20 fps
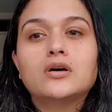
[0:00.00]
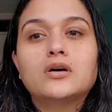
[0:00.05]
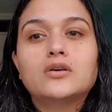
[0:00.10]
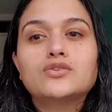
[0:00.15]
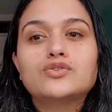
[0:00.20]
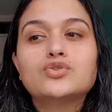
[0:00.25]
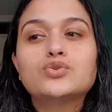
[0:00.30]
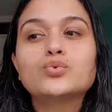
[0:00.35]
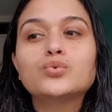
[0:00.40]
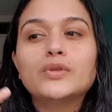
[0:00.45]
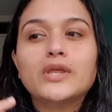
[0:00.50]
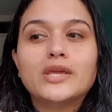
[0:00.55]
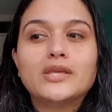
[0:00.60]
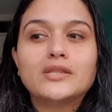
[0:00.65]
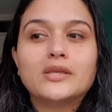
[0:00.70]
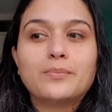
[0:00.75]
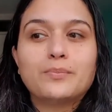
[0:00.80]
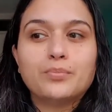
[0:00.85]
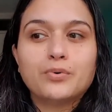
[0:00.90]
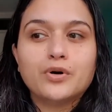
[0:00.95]
soothing
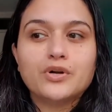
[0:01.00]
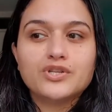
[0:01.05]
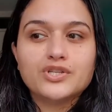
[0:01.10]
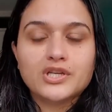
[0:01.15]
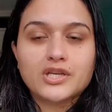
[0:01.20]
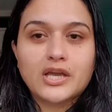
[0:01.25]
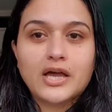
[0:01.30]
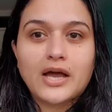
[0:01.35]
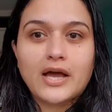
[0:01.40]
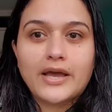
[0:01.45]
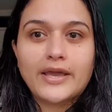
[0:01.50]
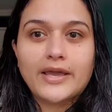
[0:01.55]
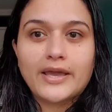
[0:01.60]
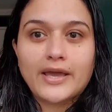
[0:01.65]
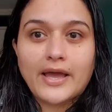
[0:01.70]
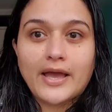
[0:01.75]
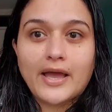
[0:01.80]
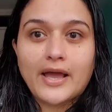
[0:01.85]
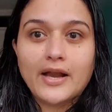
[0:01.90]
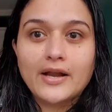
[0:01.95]
the purging I
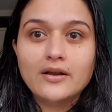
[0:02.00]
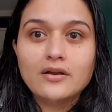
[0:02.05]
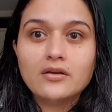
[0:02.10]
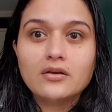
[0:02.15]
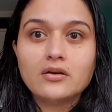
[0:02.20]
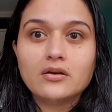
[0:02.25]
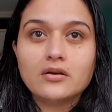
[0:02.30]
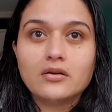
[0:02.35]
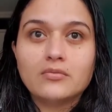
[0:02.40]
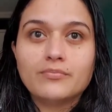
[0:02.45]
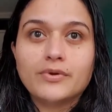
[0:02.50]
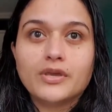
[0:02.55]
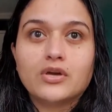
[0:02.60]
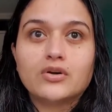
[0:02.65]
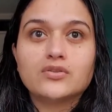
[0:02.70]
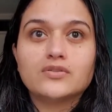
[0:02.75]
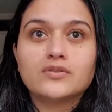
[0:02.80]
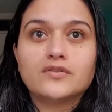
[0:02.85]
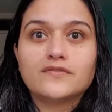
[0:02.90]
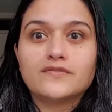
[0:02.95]
had uh,
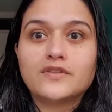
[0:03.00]
because of